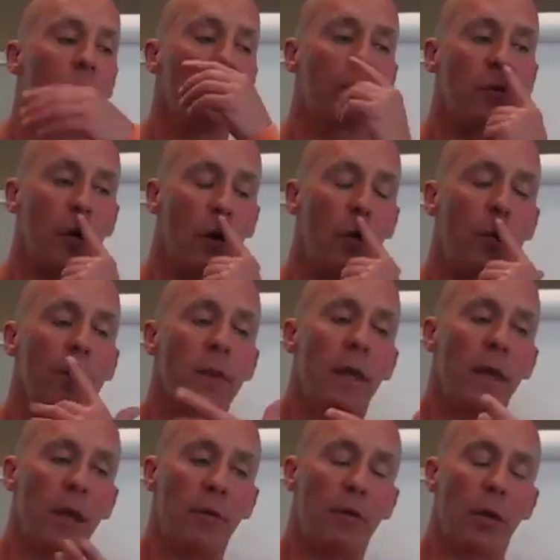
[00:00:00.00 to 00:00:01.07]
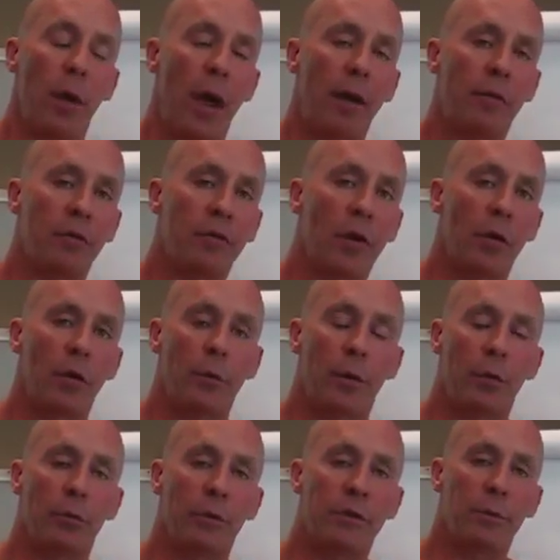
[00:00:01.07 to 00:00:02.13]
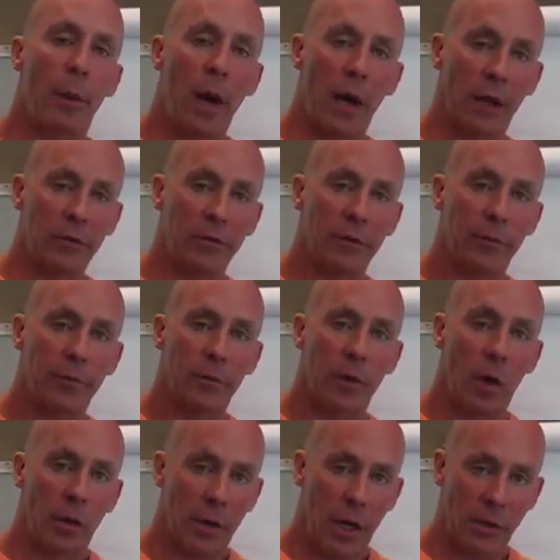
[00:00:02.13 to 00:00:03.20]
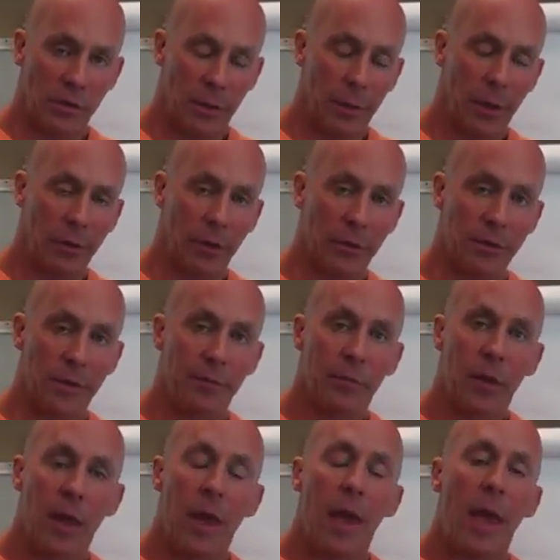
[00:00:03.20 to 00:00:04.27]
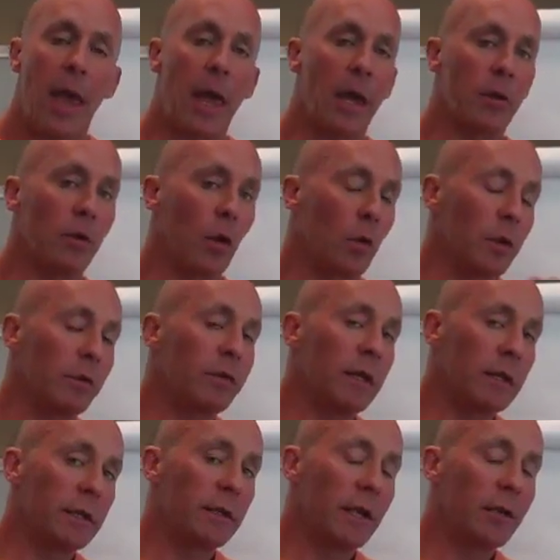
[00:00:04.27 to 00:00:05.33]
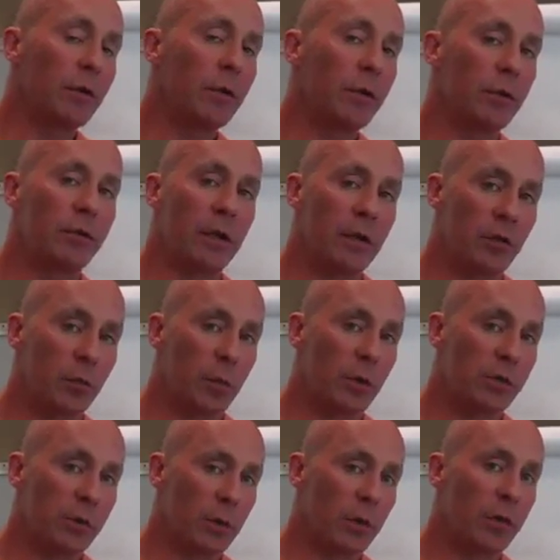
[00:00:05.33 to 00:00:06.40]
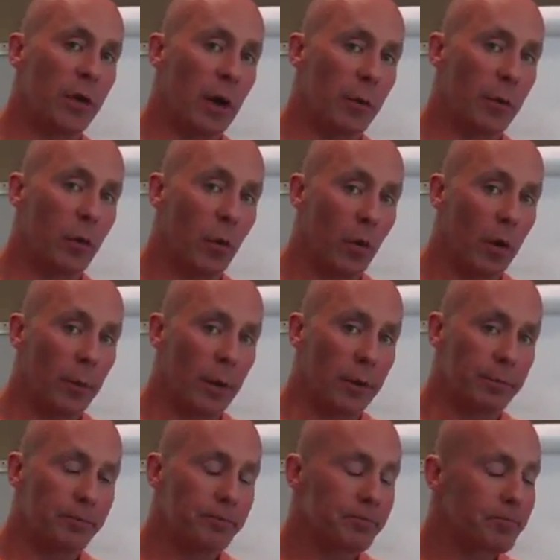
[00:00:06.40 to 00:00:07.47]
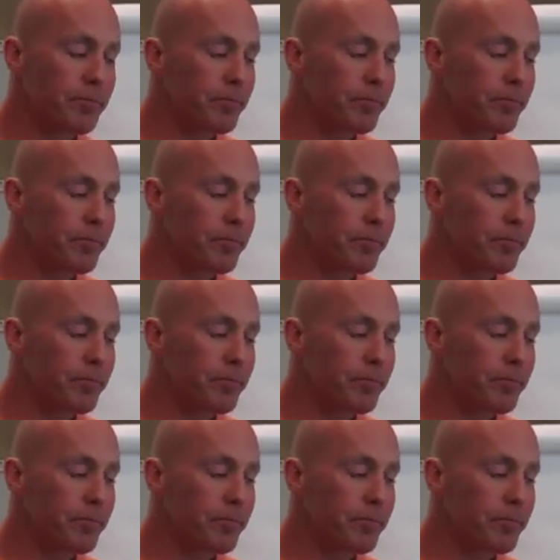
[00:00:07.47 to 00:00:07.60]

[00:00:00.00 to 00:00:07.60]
So if you have this autoimmune response called Hashimoto's, and the only thing that they do is they just put you on thyroid hormone,